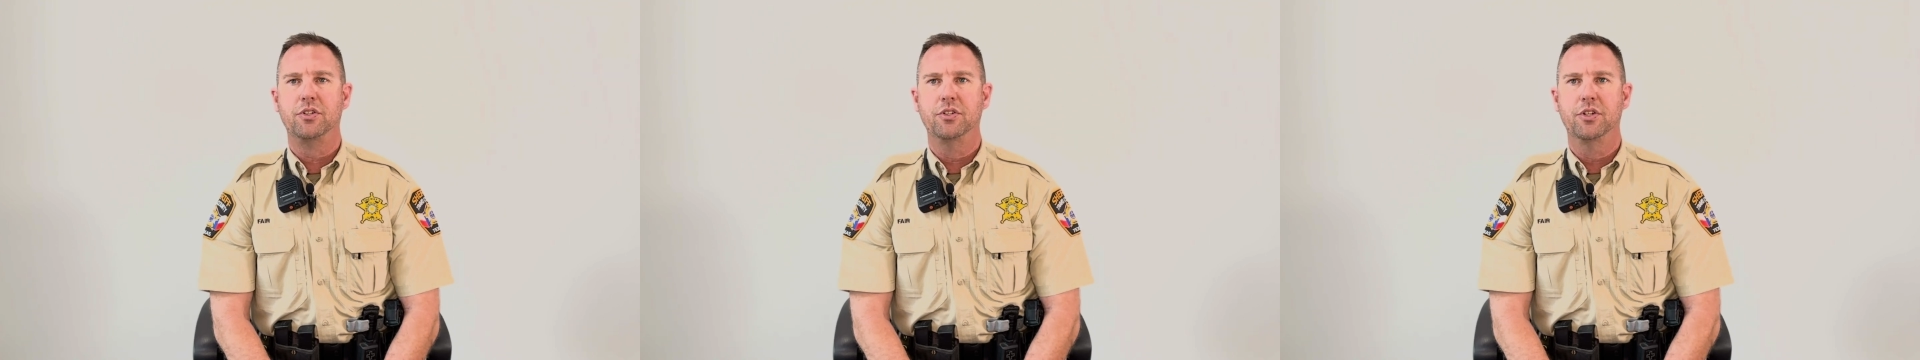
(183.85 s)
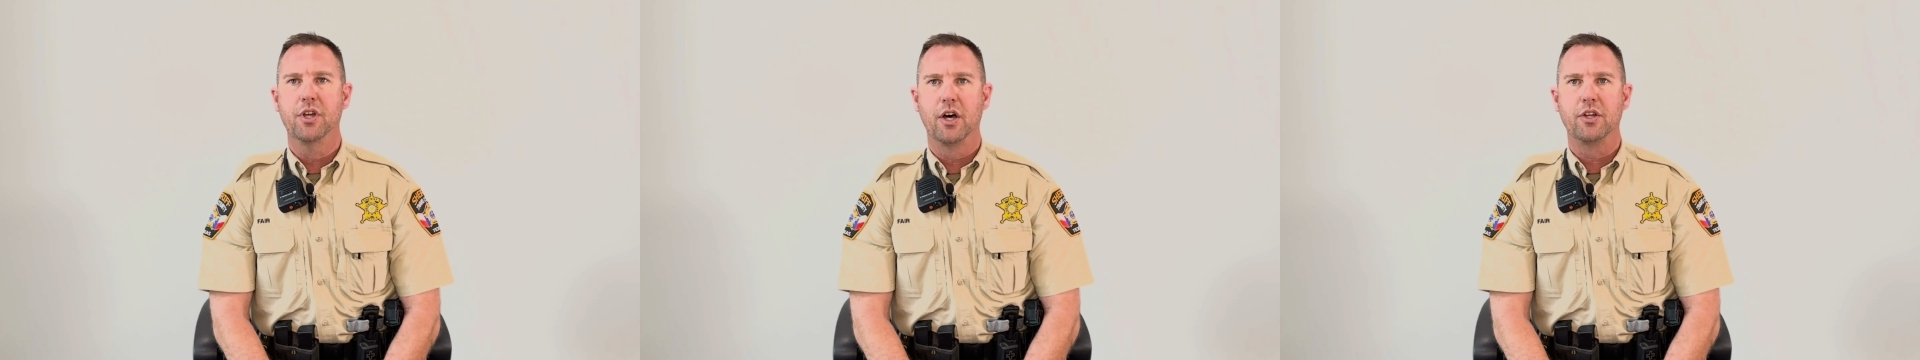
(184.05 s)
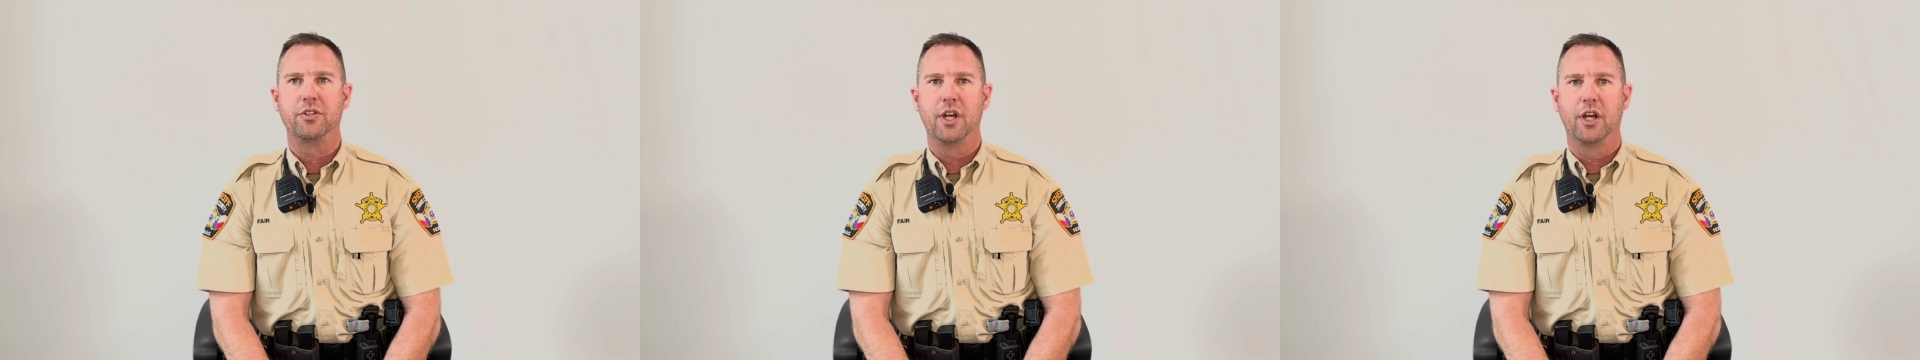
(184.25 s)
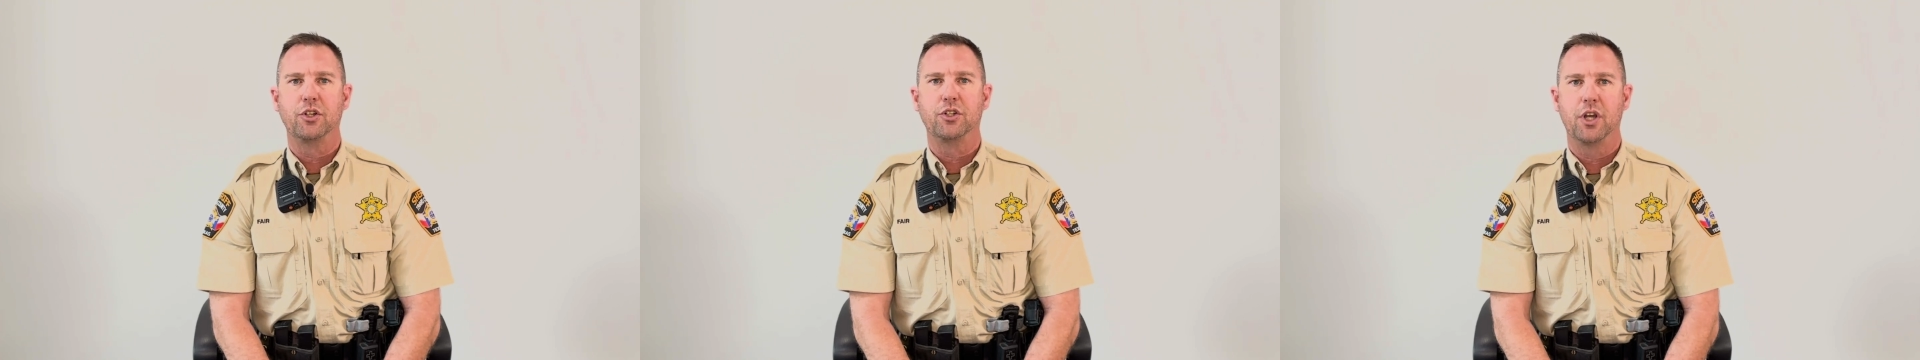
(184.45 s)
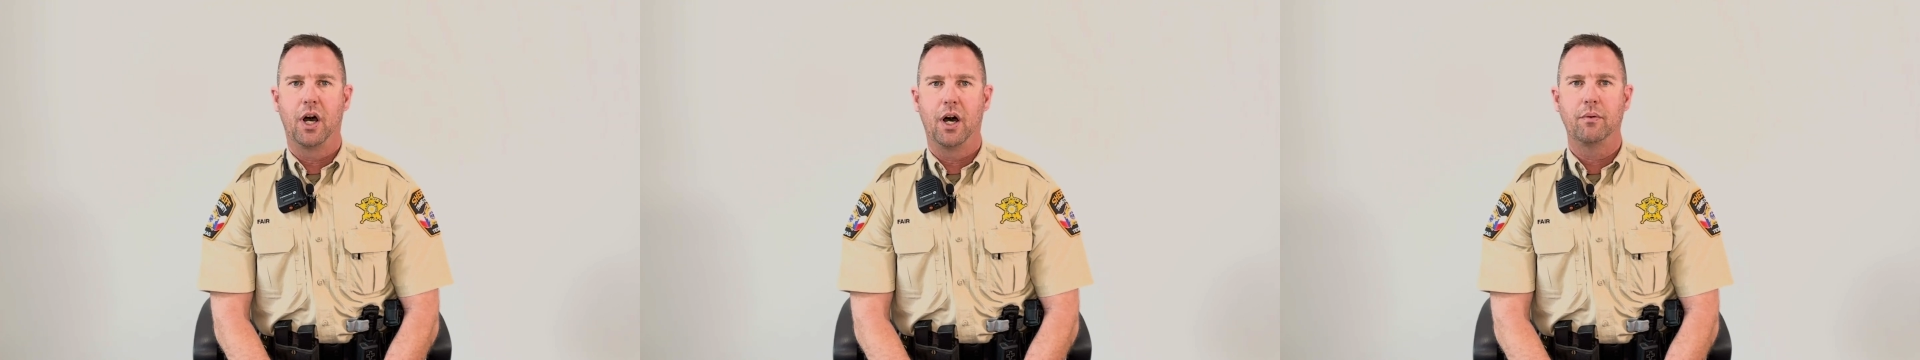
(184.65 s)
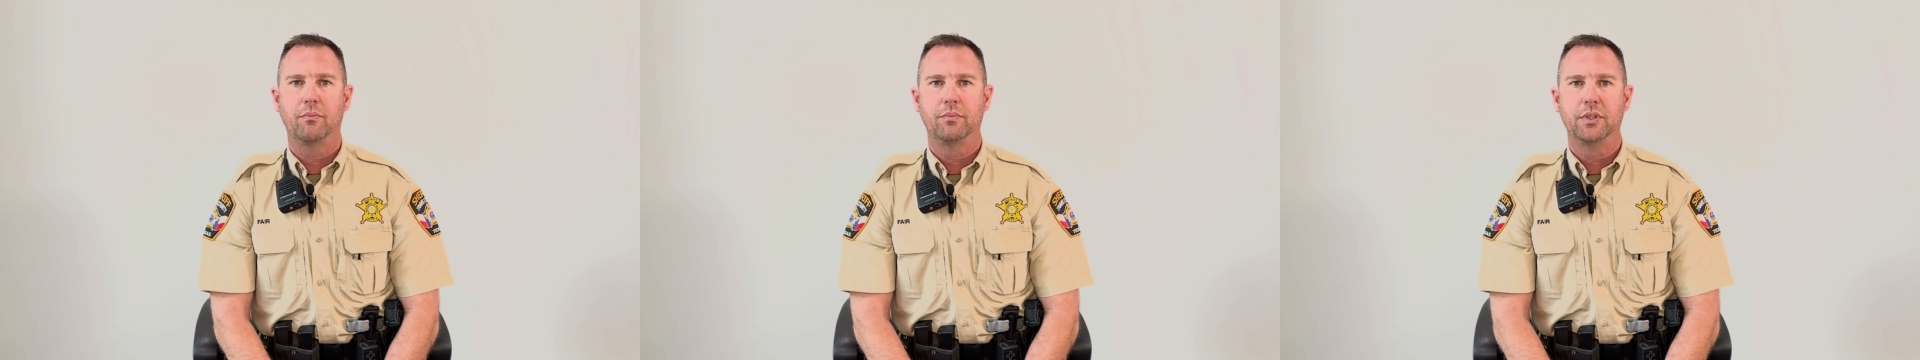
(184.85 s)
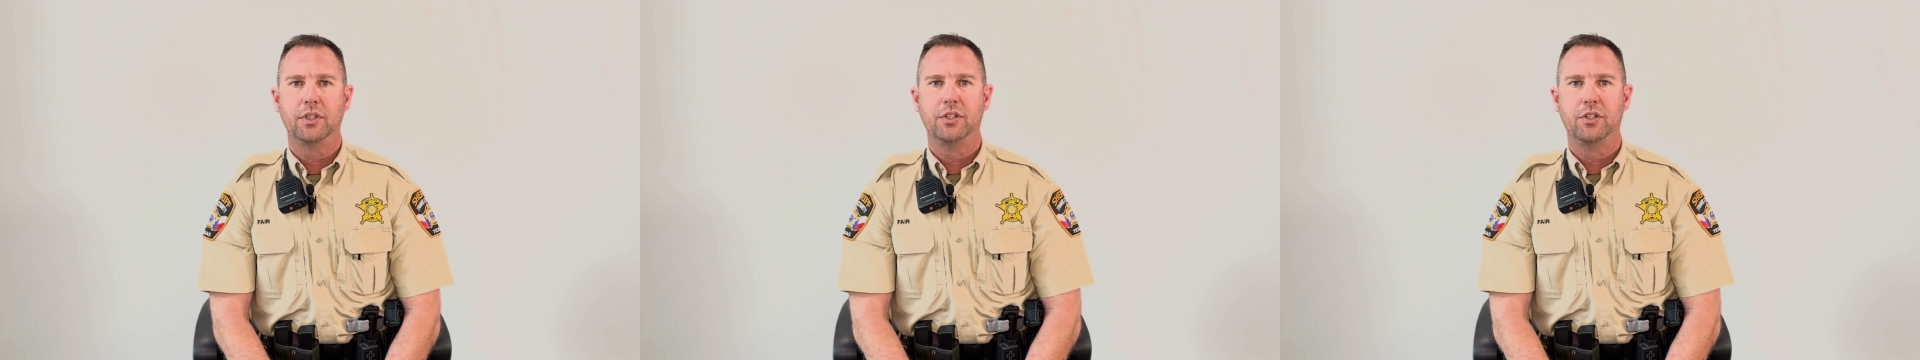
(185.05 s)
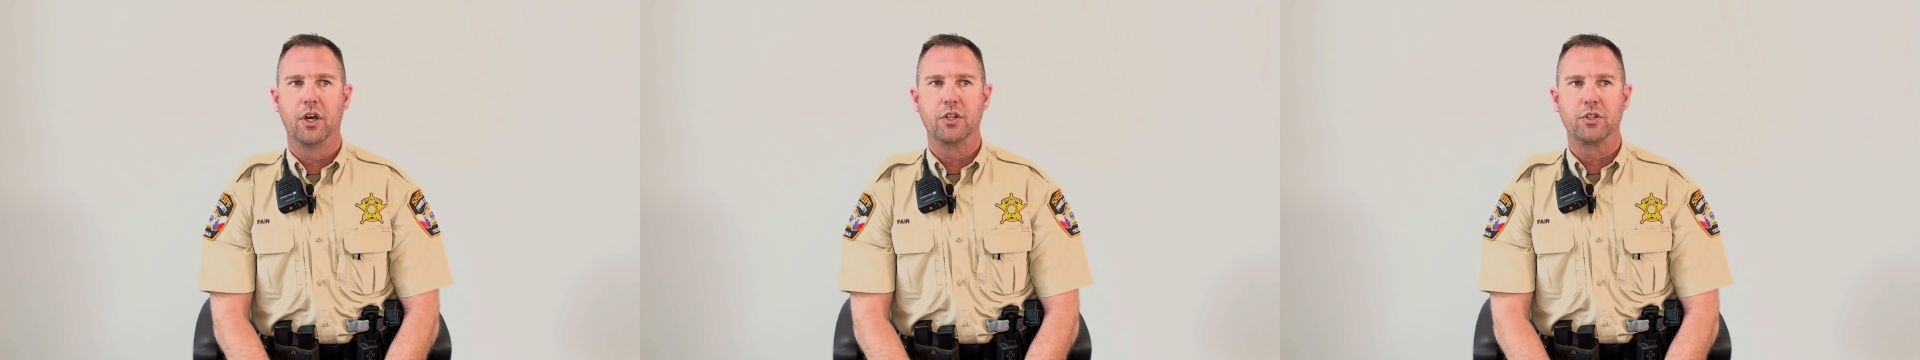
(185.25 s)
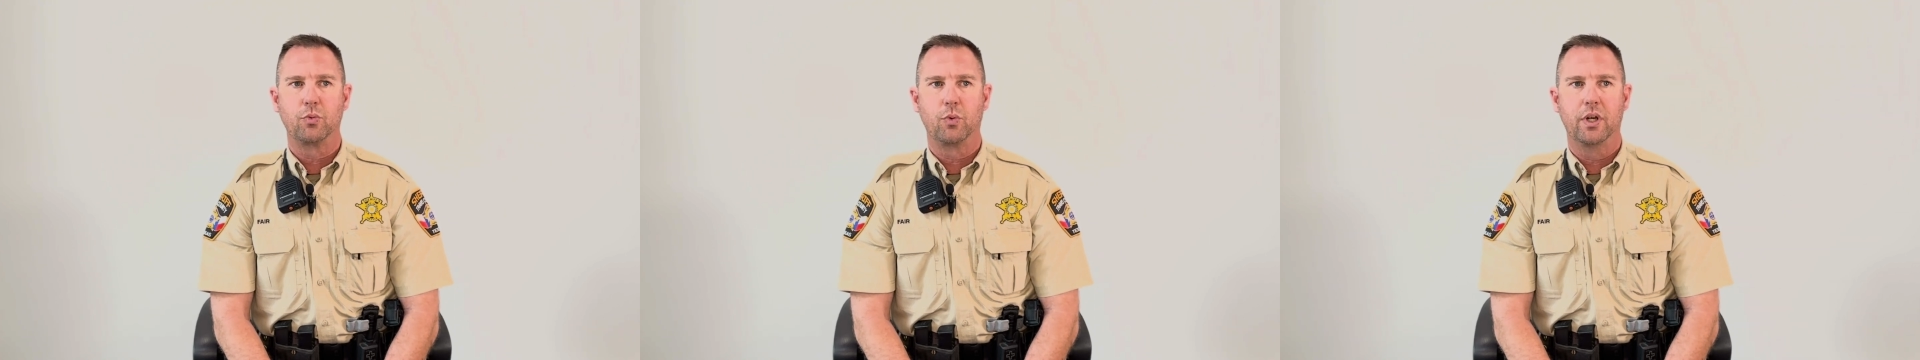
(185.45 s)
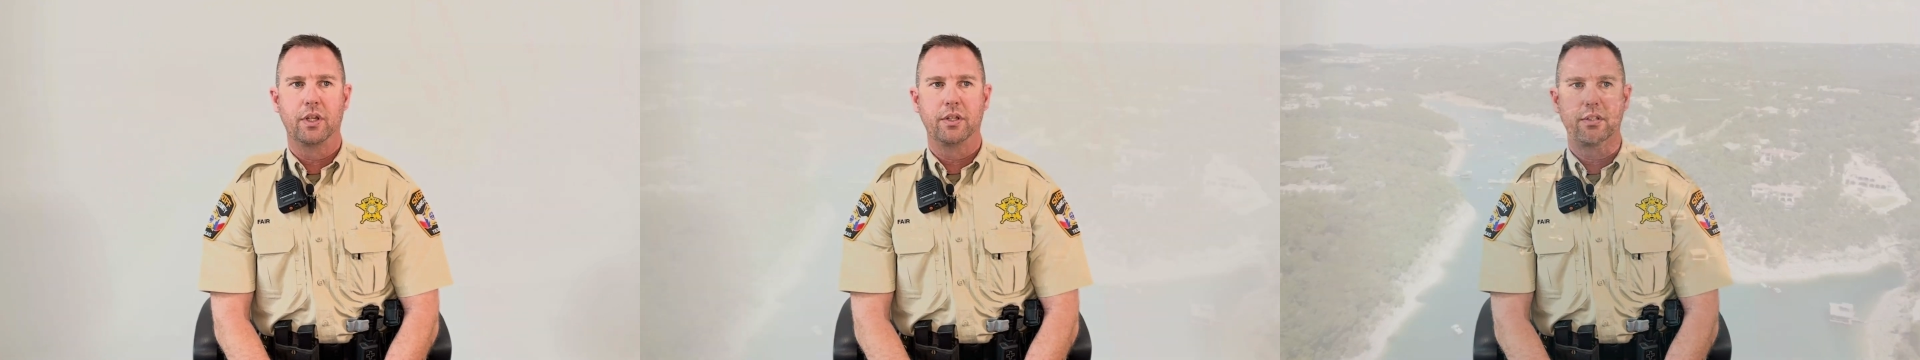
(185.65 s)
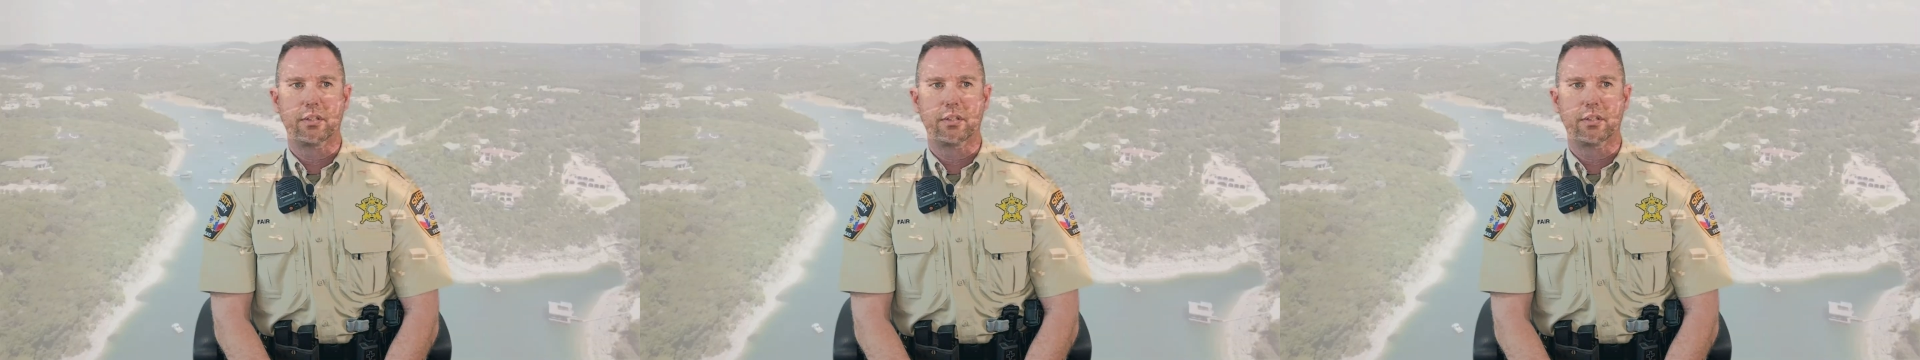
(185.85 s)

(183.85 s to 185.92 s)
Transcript: does their job, does what